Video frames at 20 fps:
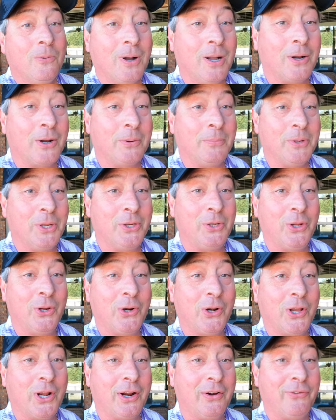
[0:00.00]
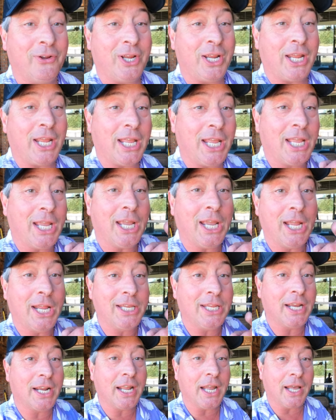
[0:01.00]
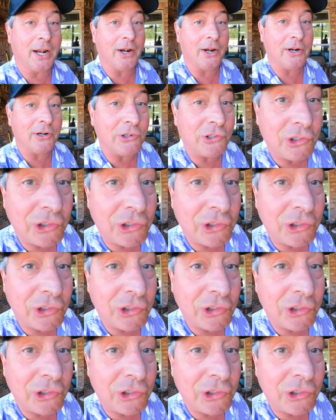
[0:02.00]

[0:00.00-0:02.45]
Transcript: Welcome to Dude R V, and you got here